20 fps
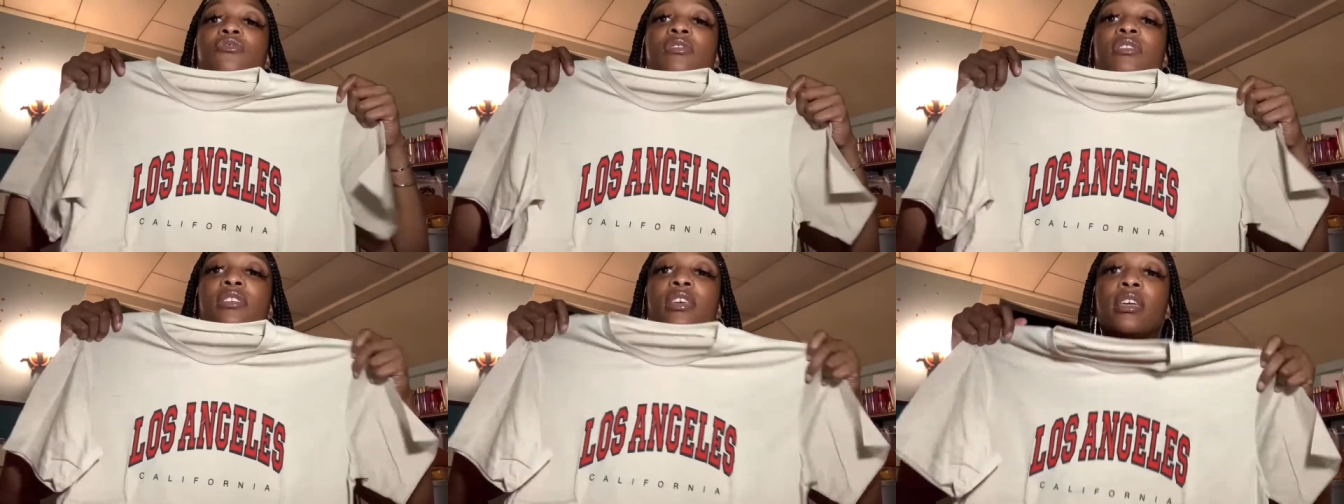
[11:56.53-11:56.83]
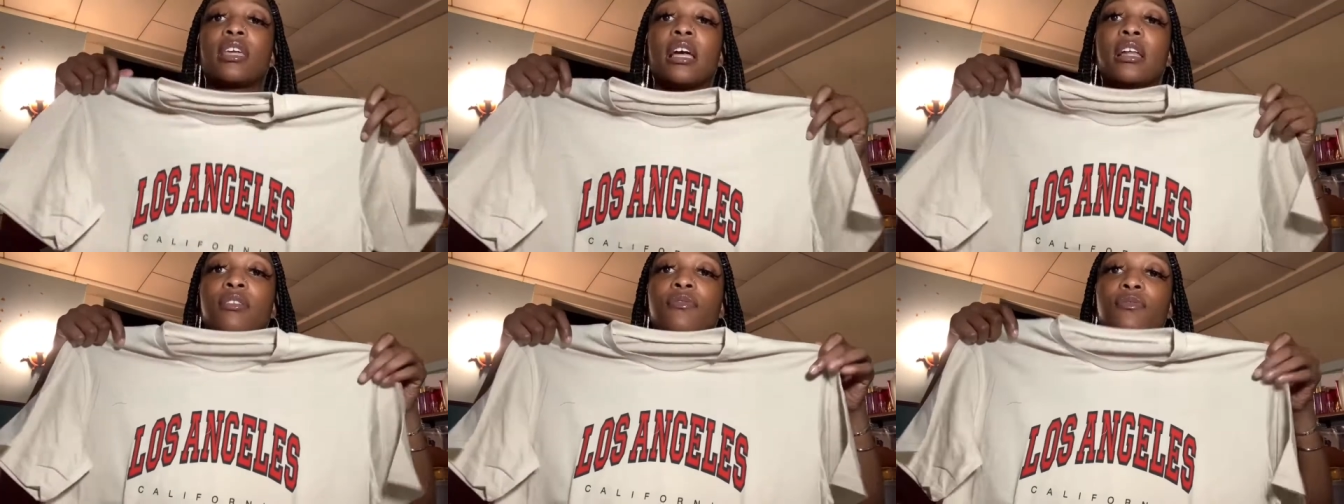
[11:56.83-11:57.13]
said
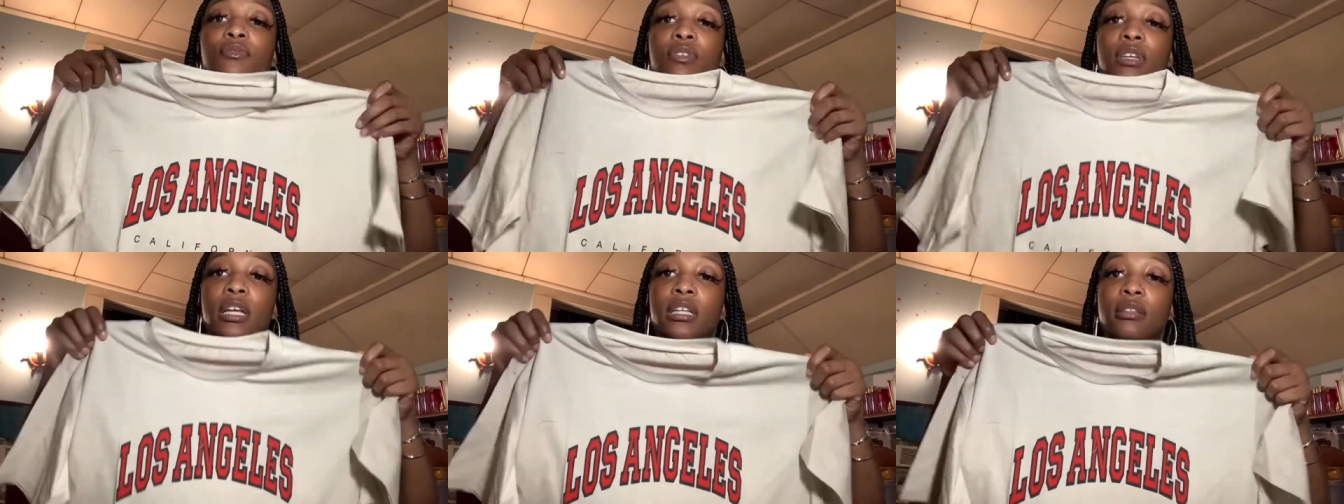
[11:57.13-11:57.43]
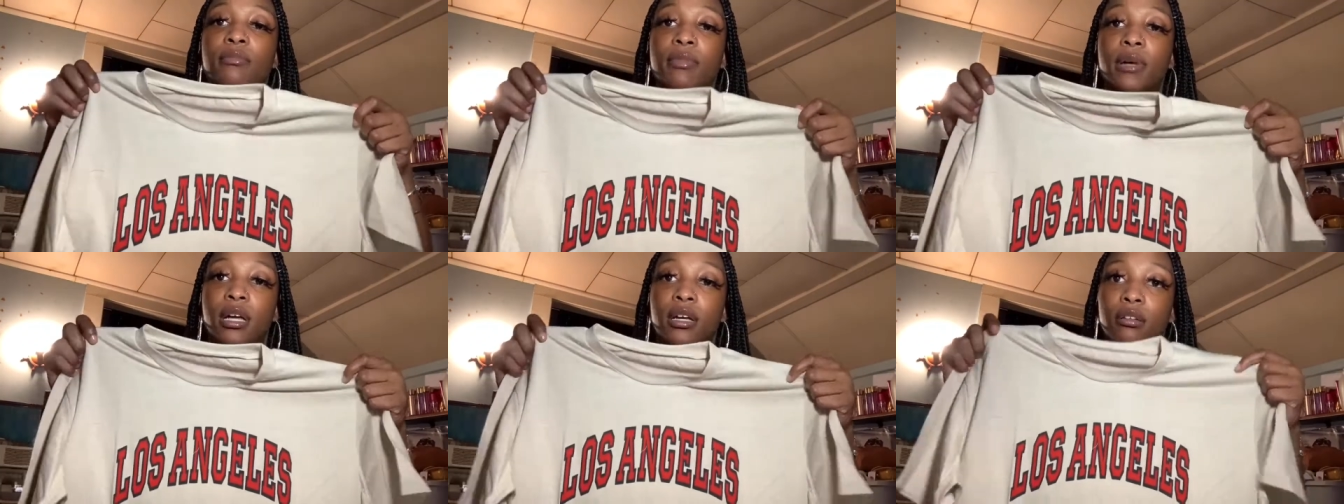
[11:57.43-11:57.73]
California at the
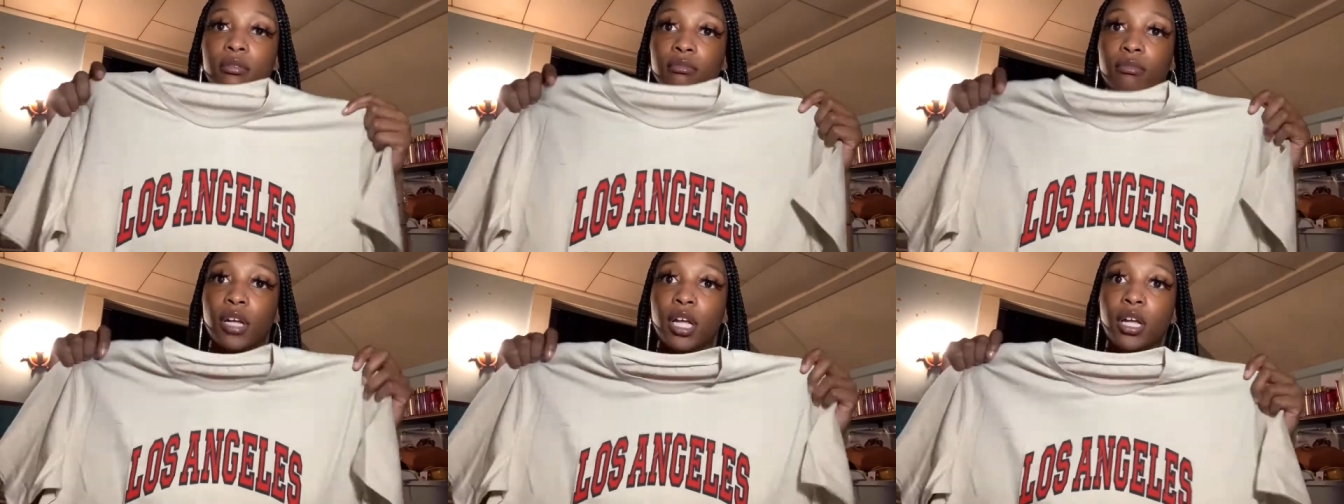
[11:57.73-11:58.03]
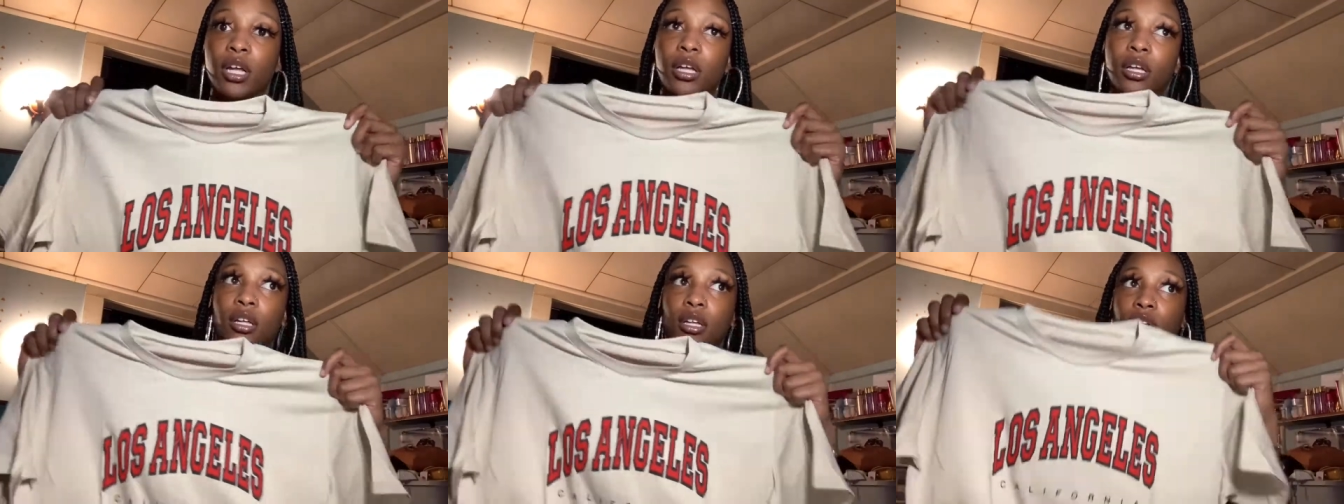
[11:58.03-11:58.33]
bottom.
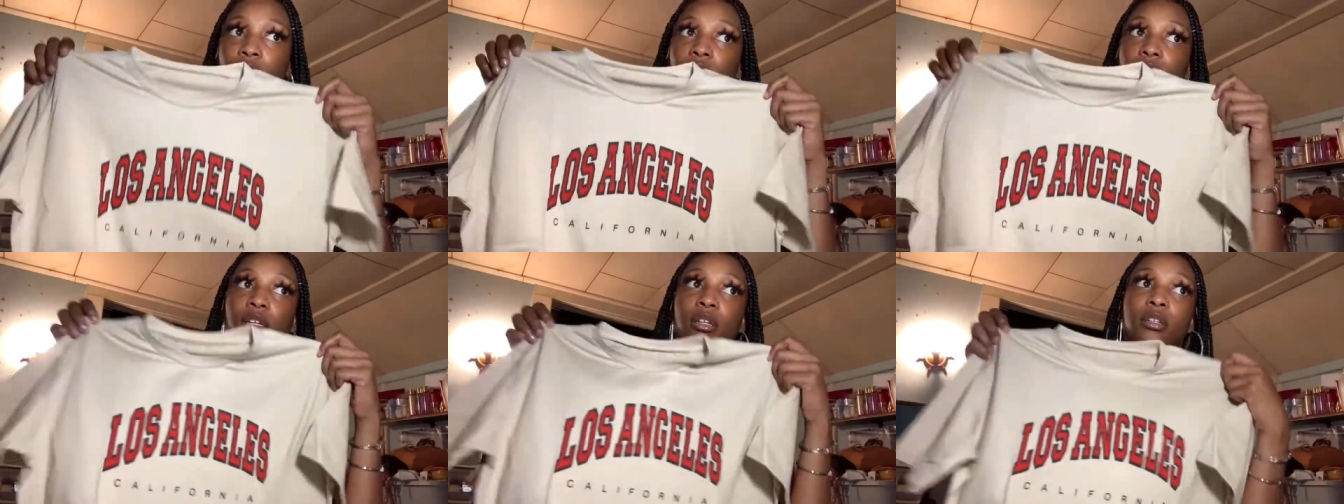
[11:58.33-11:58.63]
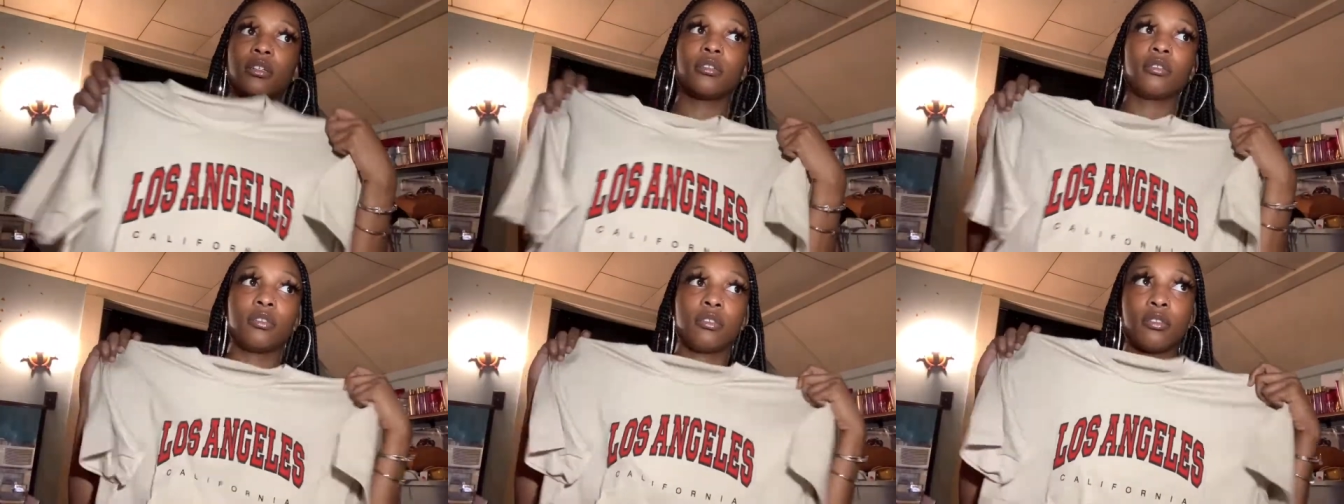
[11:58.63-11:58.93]

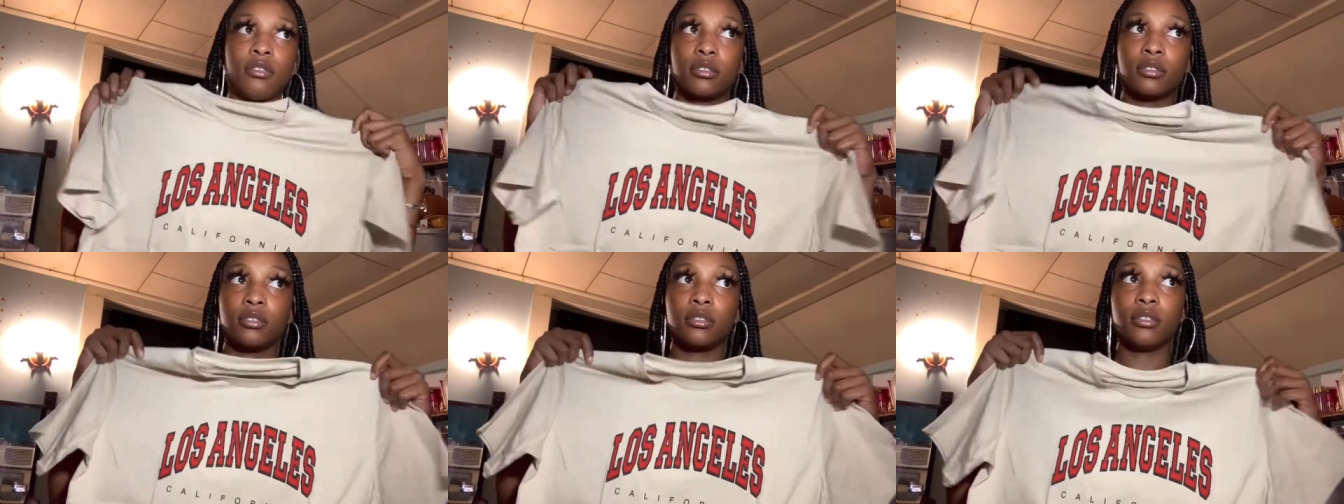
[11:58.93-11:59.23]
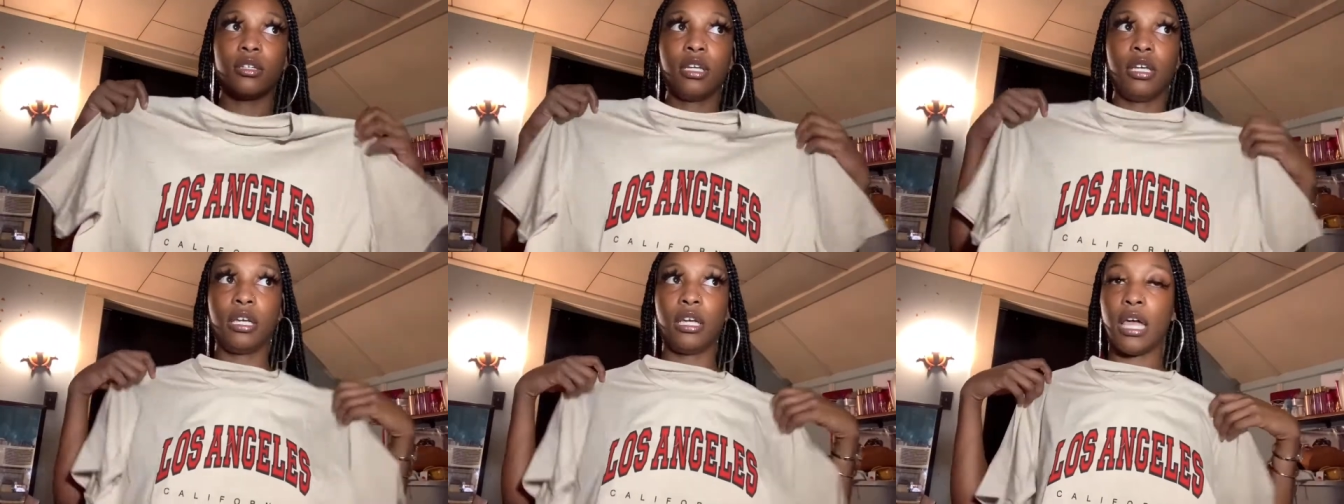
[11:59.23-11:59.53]
I
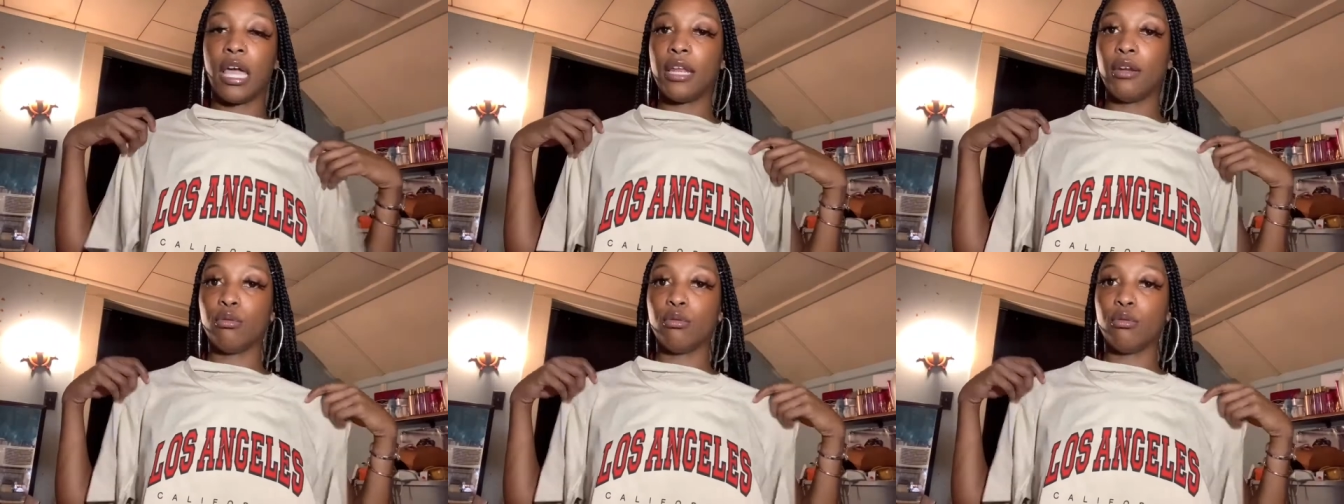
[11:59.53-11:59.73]
ain't had no